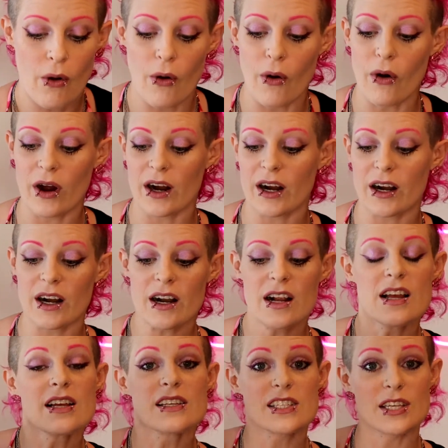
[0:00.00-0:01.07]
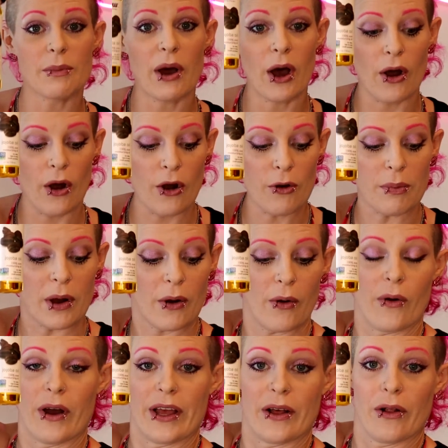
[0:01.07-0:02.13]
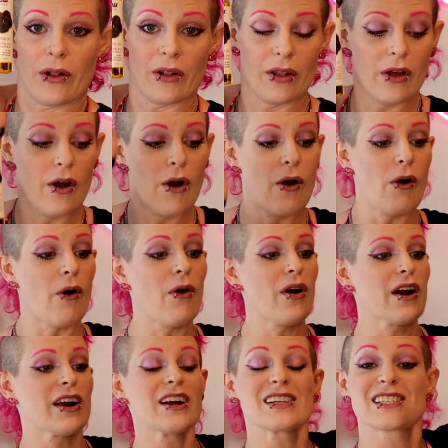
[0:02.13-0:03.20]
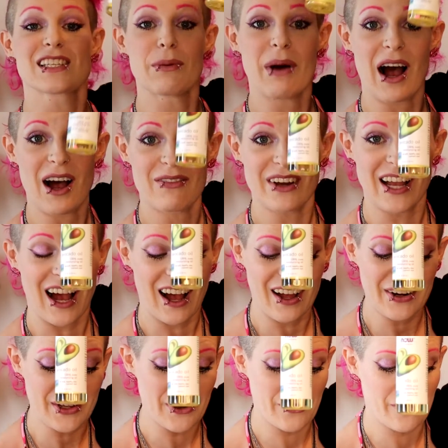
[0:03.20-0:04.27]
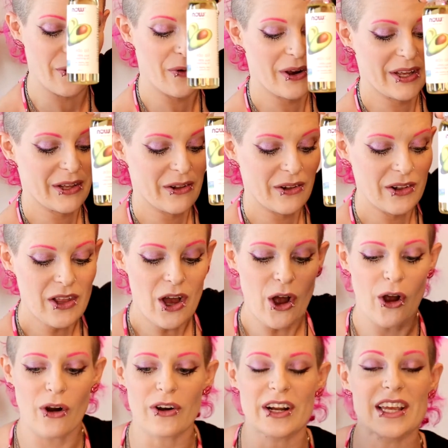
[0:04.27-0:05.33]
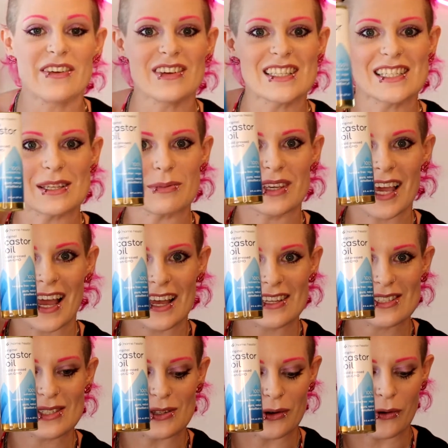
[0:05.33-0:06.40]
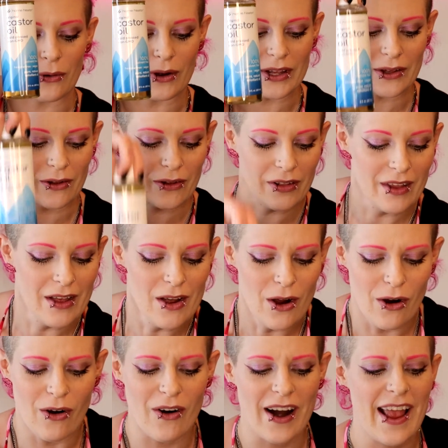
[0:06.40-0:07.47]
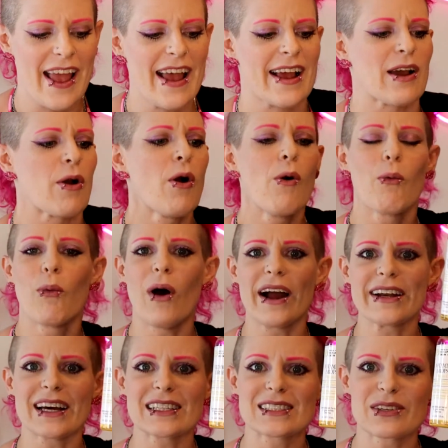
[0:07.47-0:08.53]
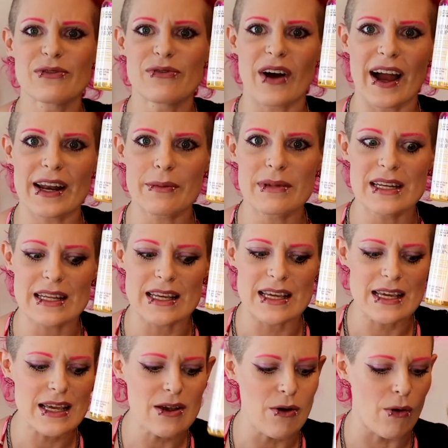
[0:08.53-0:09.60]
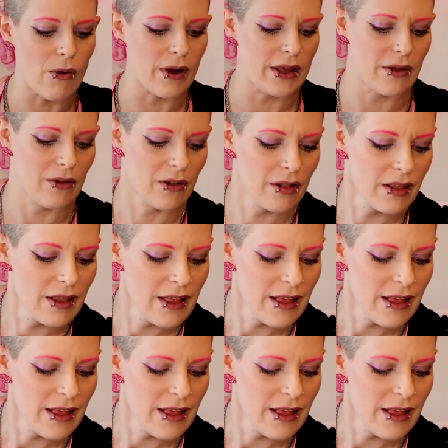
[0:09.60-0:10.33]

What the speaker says: or some jojoba oil, or some avocado oil, or even some castor oil, or heck, why not some vitamin E oil?